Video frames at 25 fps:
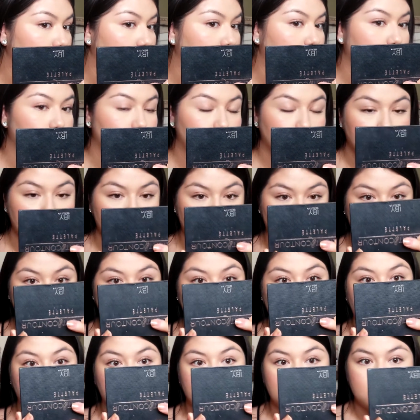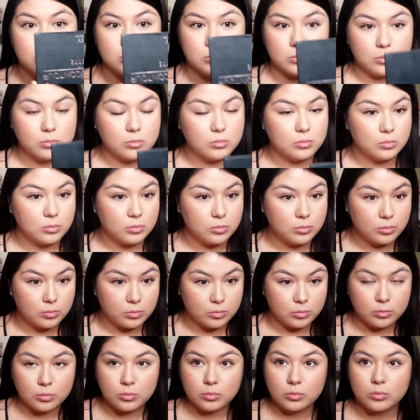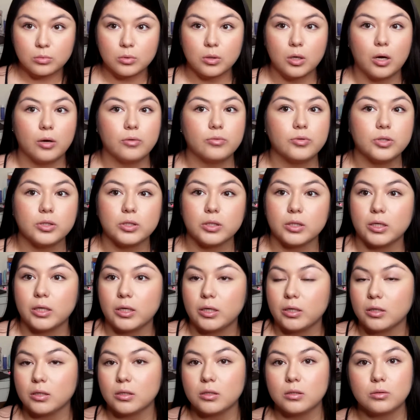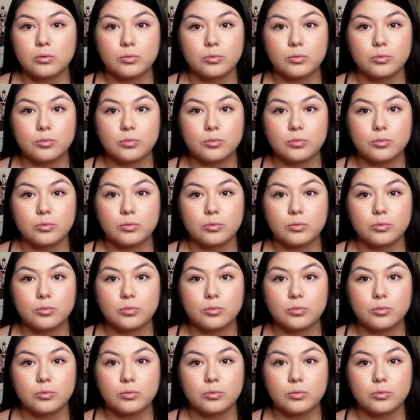really good. I really like it.